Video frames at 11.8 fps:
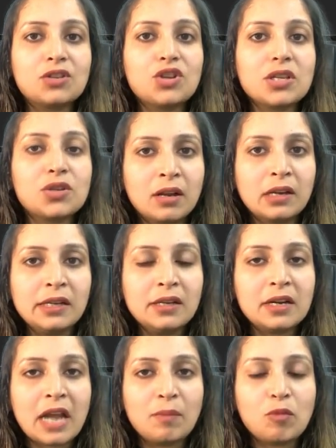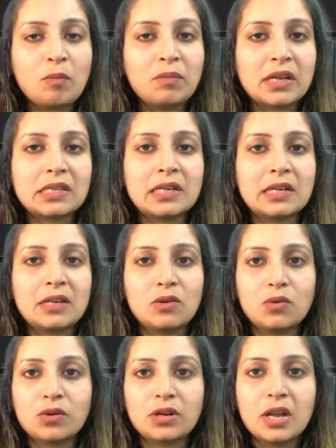just a linear time complexity
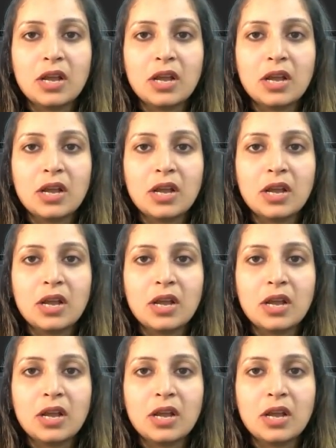code.